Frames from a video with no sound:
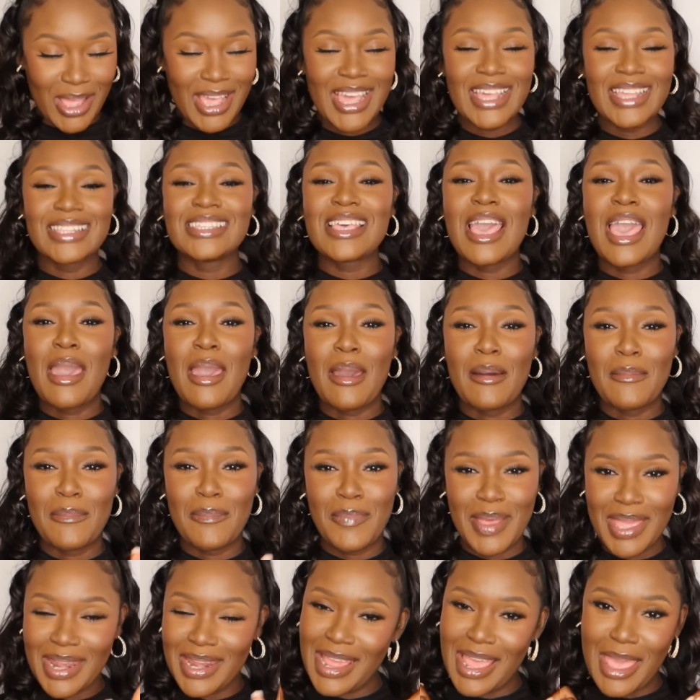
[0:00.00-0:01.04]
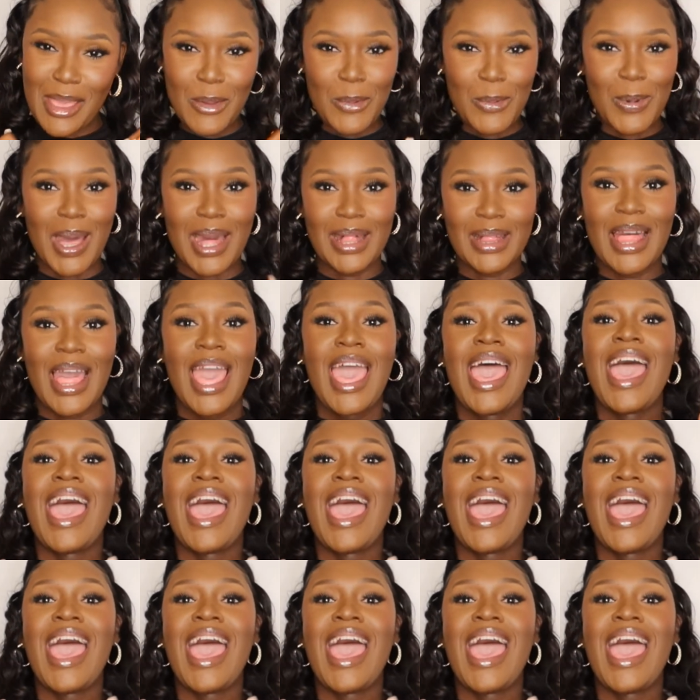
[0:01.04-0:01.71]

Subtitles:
it's been a while.